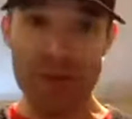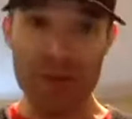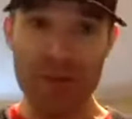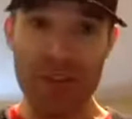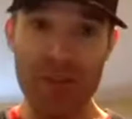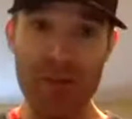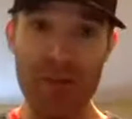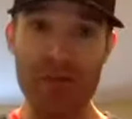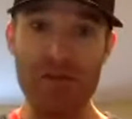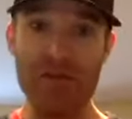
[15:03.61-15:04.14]

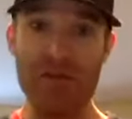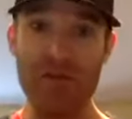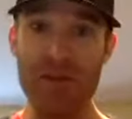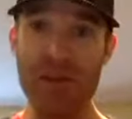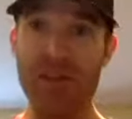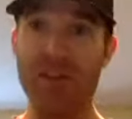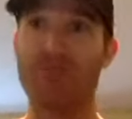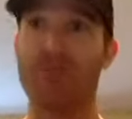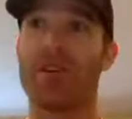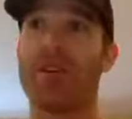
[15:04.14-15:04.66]
They've been
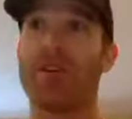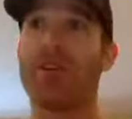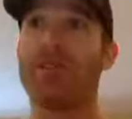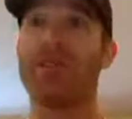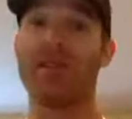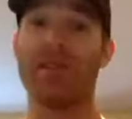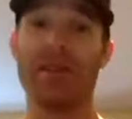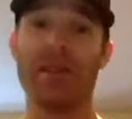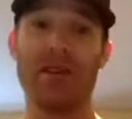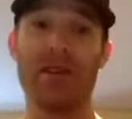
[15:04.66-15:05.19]
free, right?
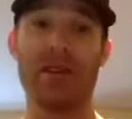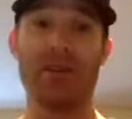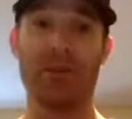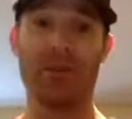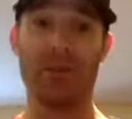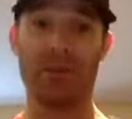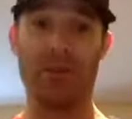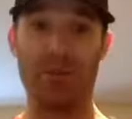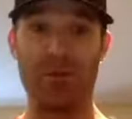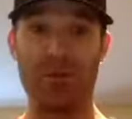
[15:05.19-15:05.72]

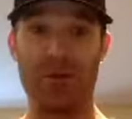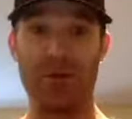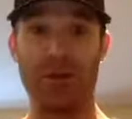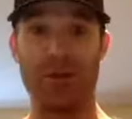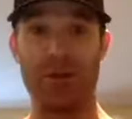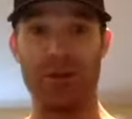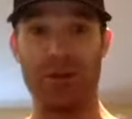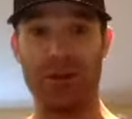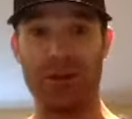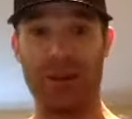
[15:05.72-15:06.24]
That
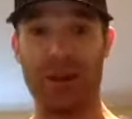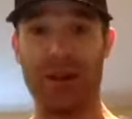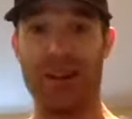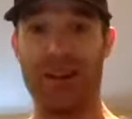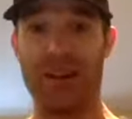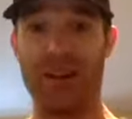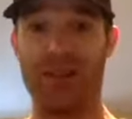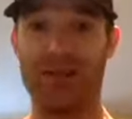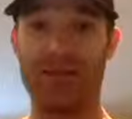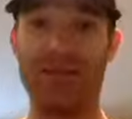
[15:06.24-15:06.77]

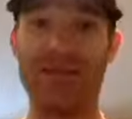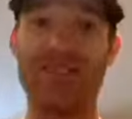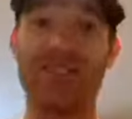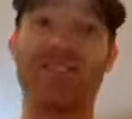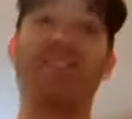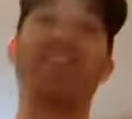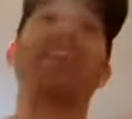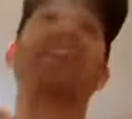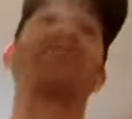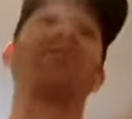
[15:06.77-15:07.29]

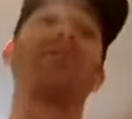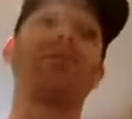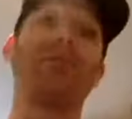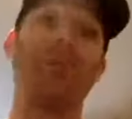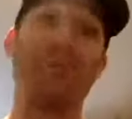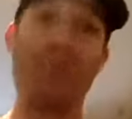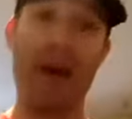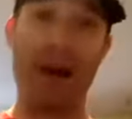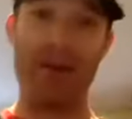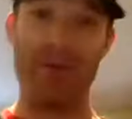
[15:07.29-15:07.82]
sounds a
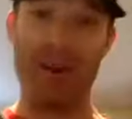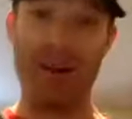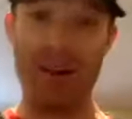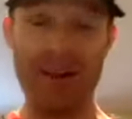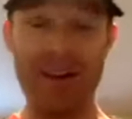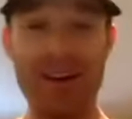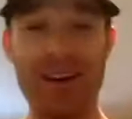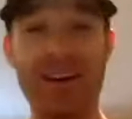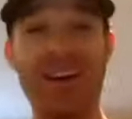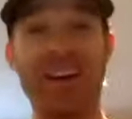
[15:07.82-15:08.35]
bit bad, right?